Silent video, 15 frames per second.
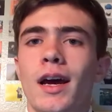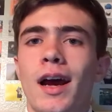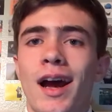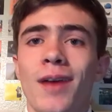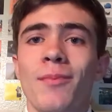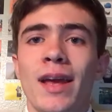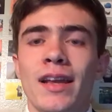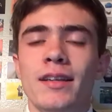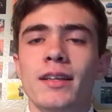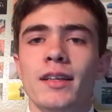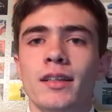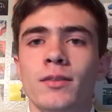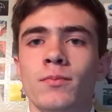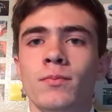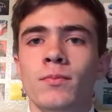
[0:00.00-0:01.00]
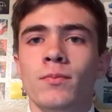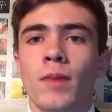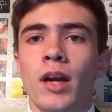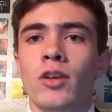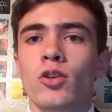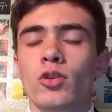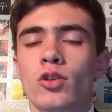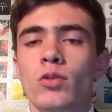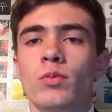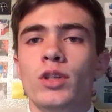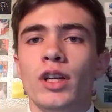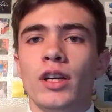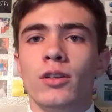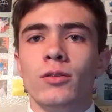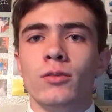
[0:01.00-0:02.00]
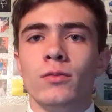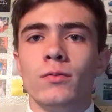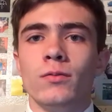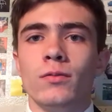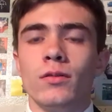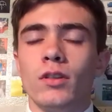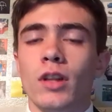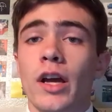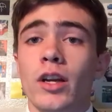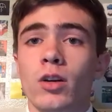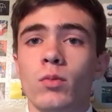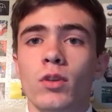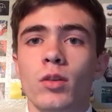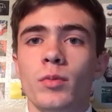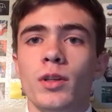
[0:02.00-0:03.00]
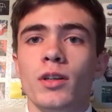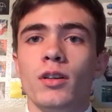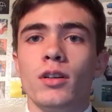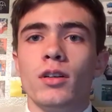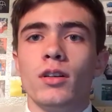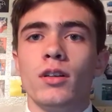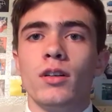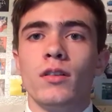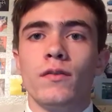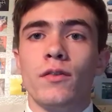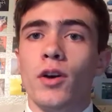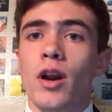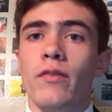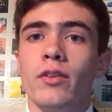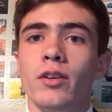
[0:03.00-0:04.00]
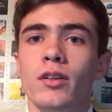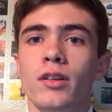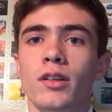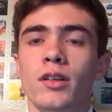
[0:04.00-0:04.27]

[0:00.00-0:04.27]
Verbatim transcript: I'm ending my YouTube channel, Liger Blubber, forever.